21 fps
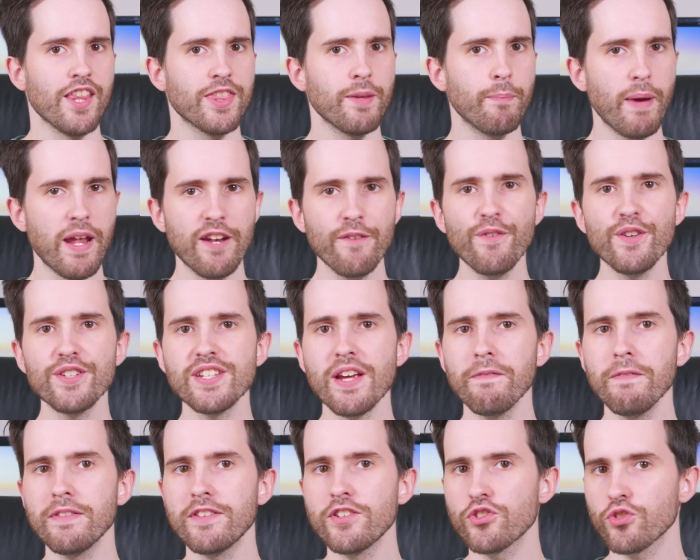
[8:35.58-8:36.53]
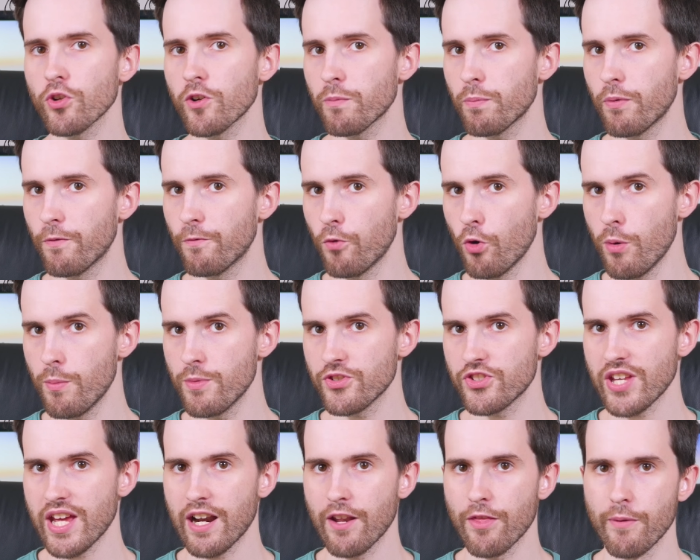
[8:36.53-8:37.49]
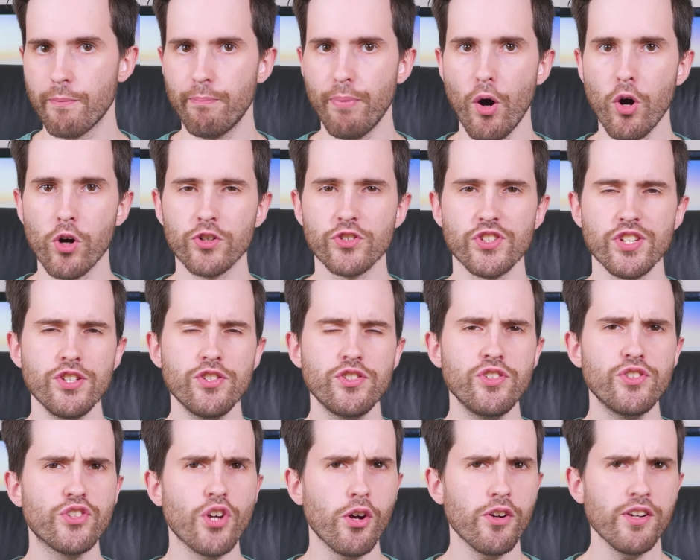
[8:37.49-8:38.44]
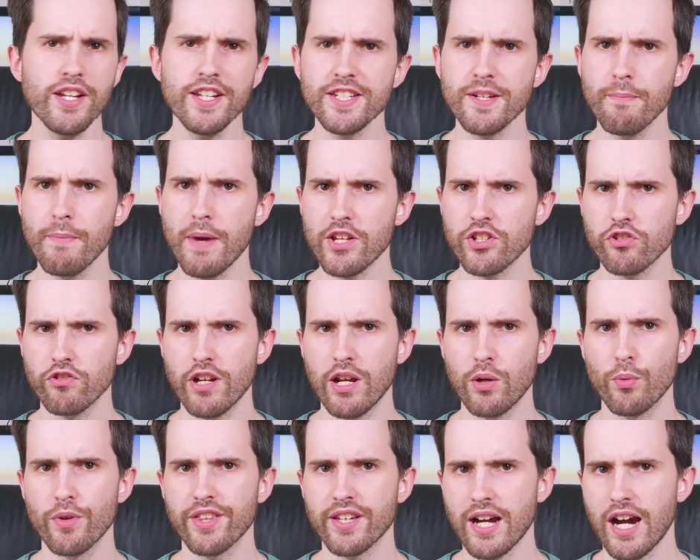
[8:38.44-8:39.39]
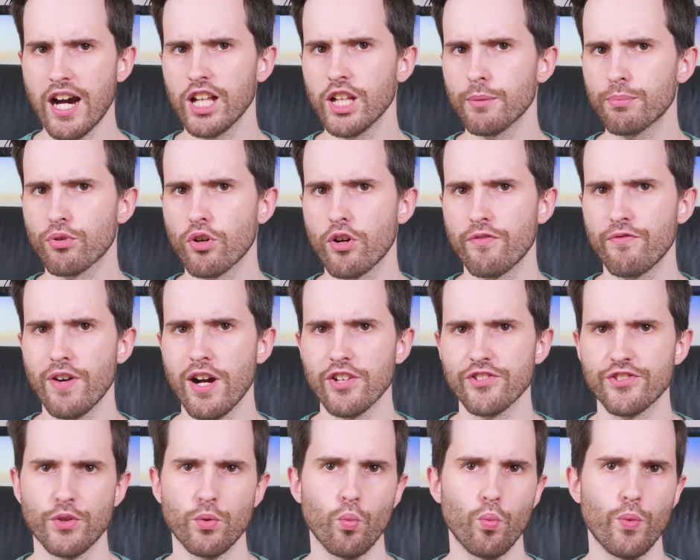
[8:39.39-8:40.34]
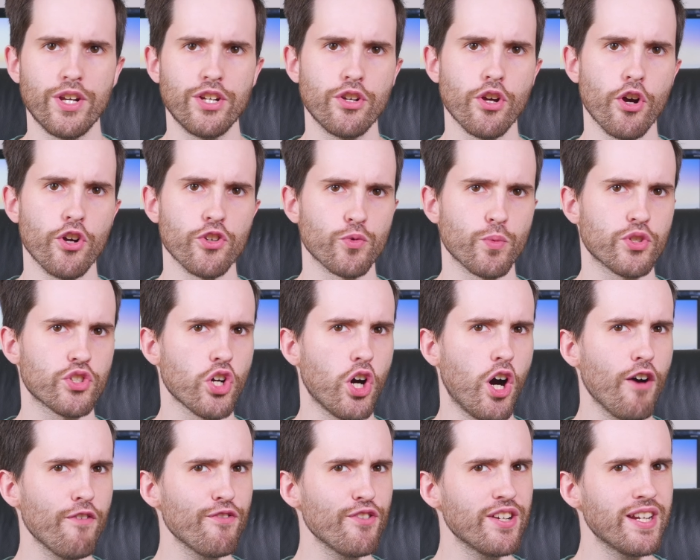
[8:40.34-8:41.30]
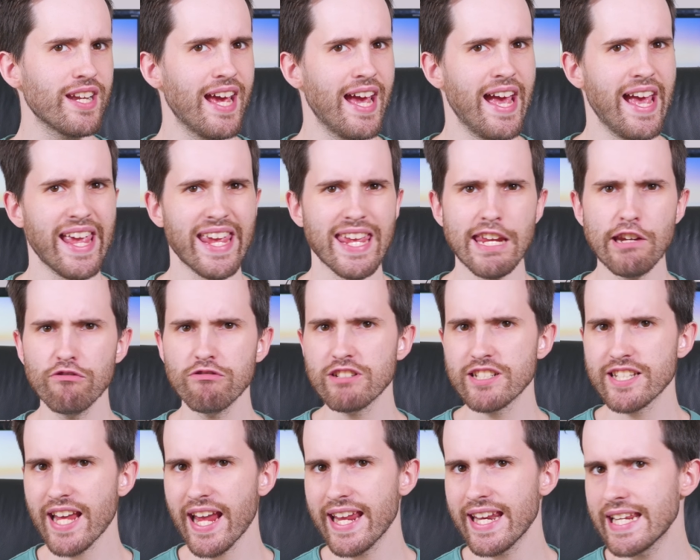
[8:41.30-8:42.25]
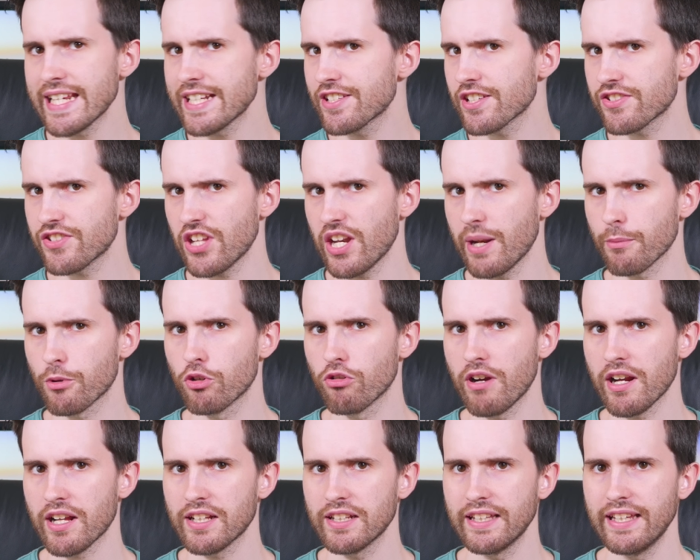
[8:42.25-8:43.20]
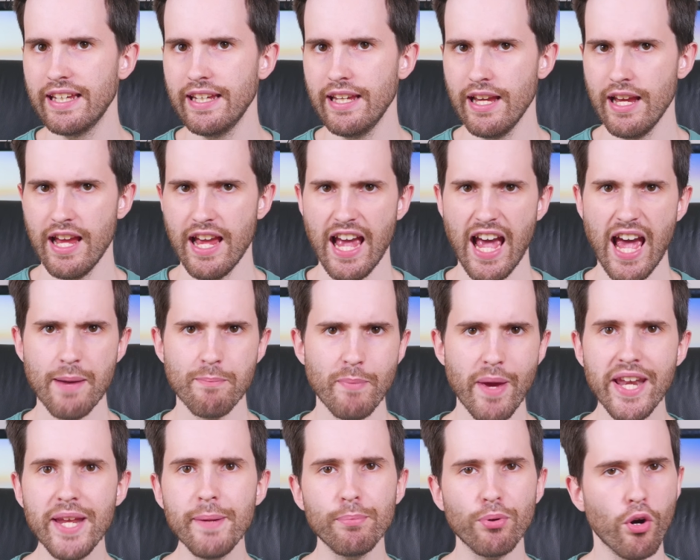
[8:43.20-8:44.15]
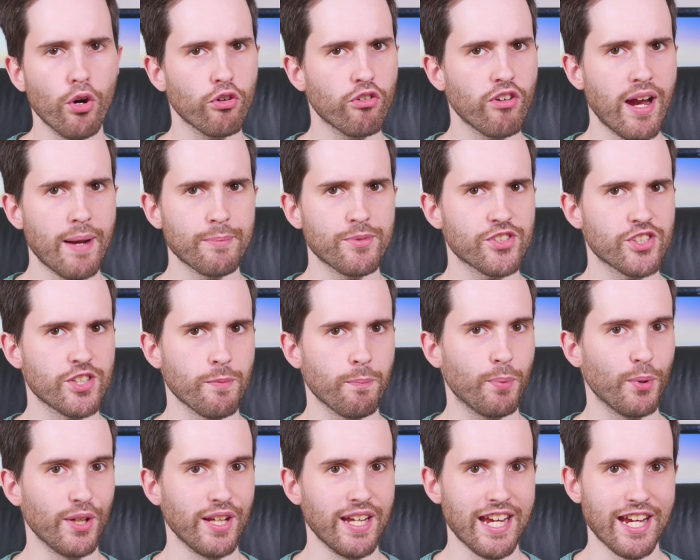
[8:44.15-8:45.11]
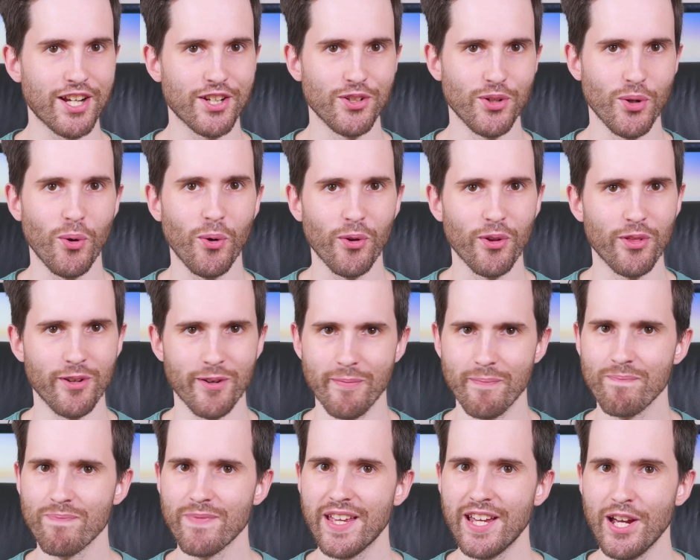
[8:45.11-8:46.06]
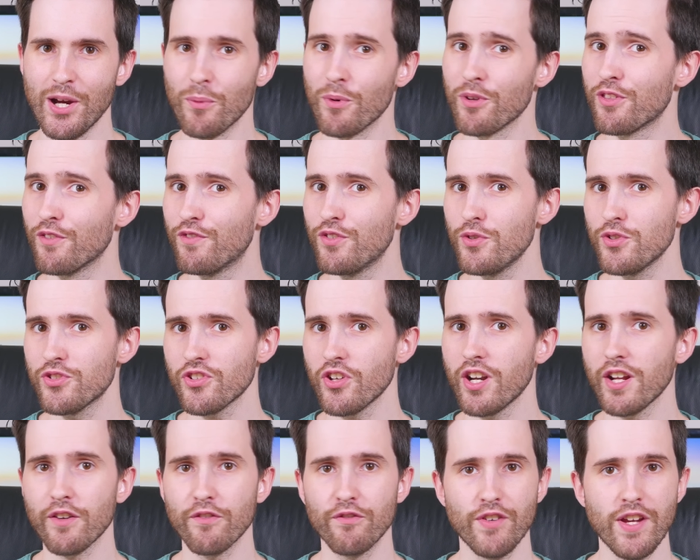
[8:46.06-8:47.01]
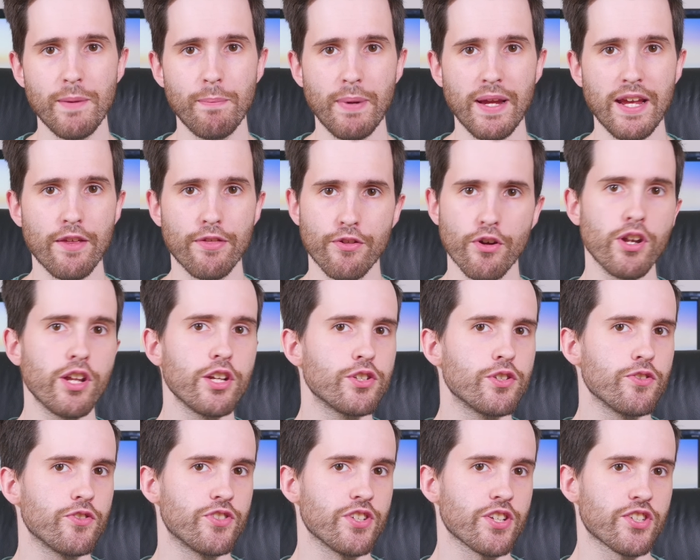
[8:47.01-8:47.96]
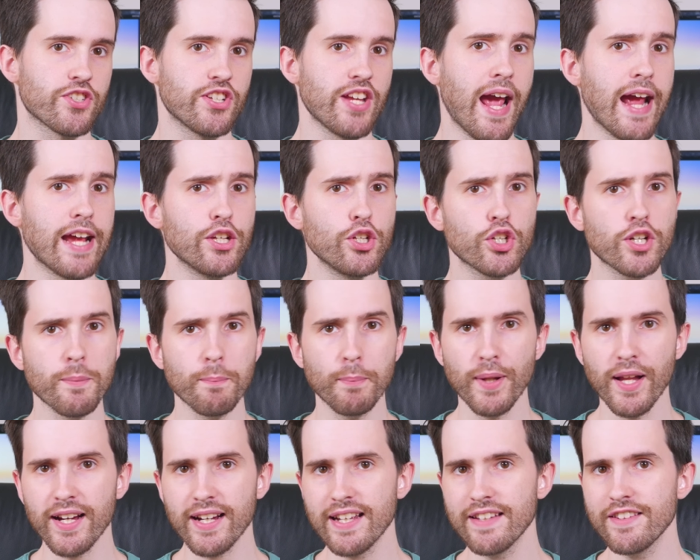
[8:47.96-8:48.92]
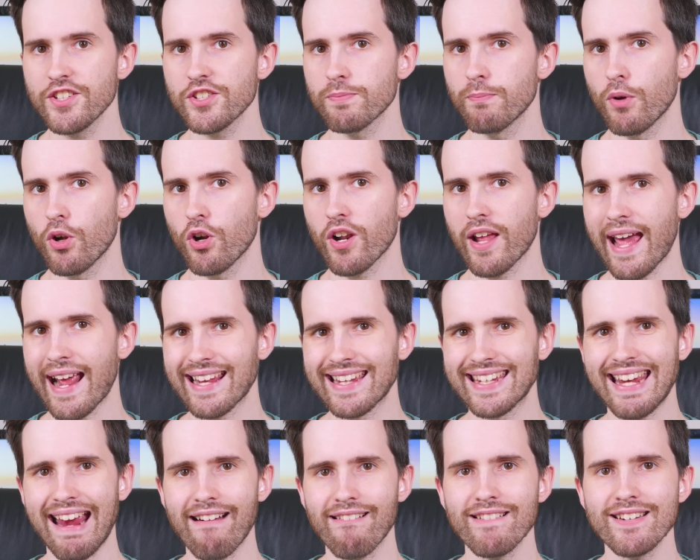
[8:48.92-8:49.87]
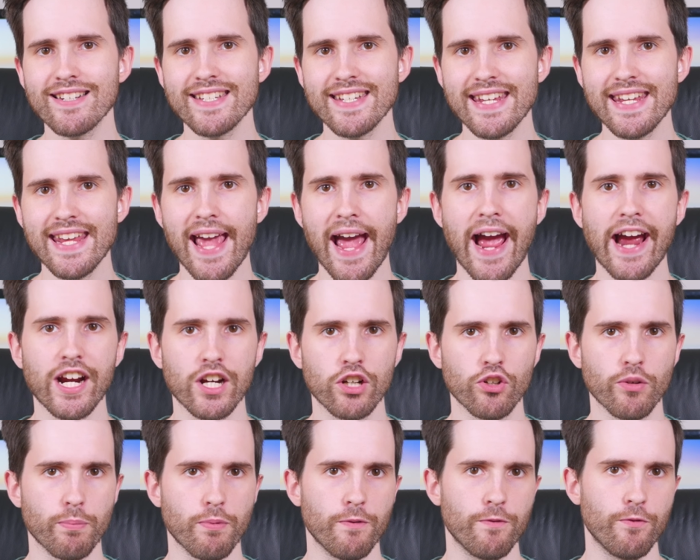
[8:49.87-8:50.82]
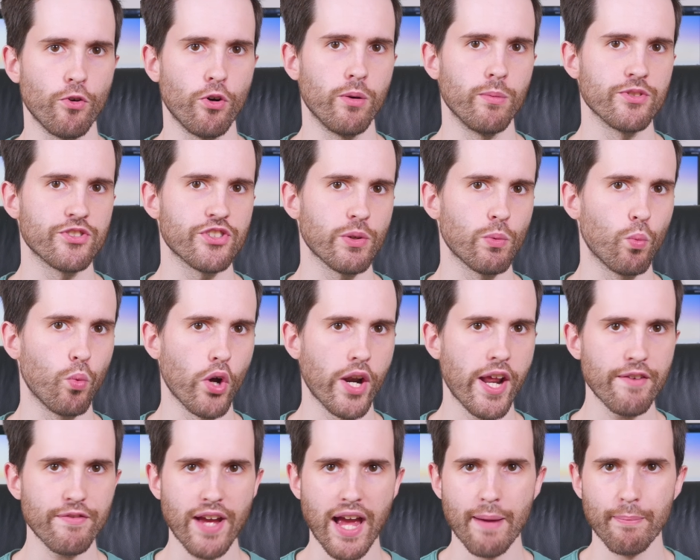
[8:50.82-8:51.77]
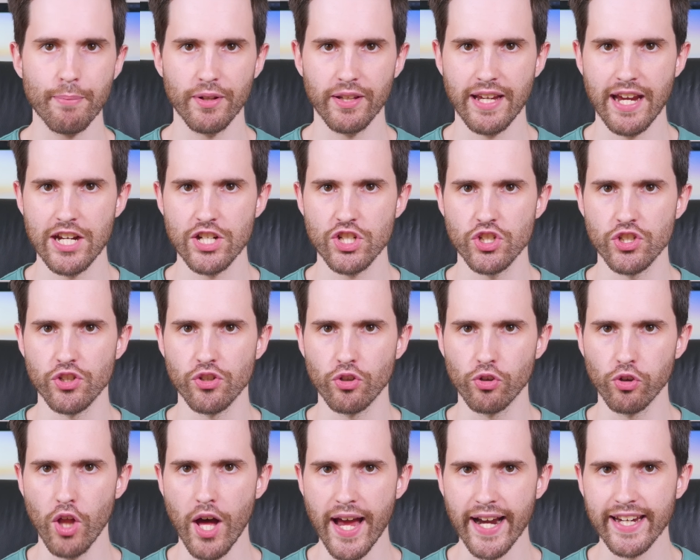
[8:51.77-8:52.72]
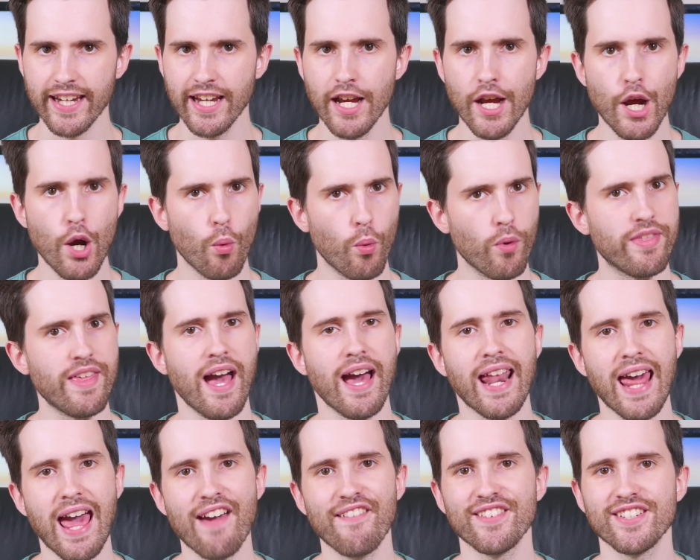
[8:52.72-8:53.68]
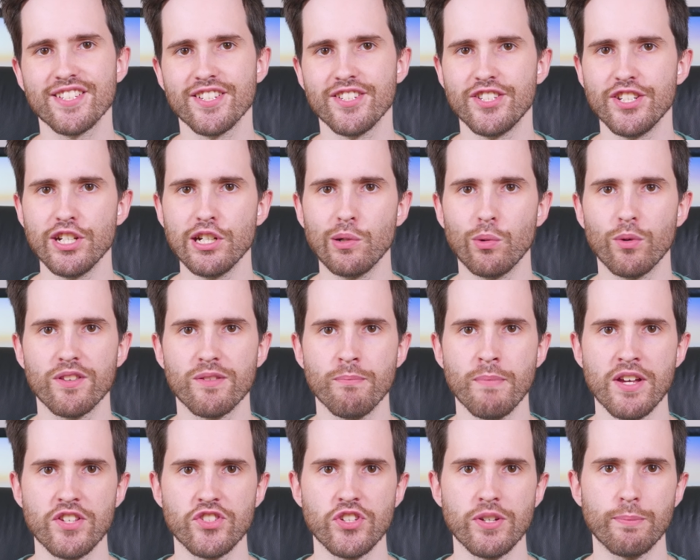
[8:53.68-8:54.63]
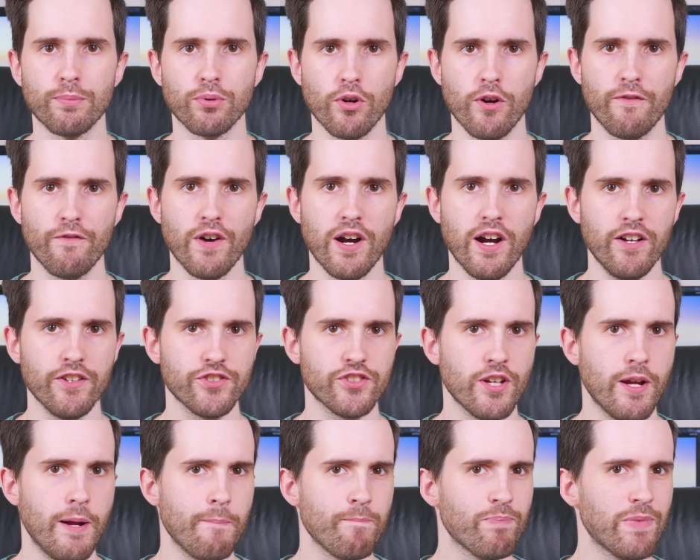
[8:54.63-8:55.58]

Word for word: The benefit to having this sort of performance out of the box is you don't need to mess around with color profiles in Windows, which are often irritating to set up correctly, and many programs simply ignore them. With the ViewSonic VP3268, you can plug in this monitor and guarantee accurate performance in whatever application you'd like without having to deal with messy profiles.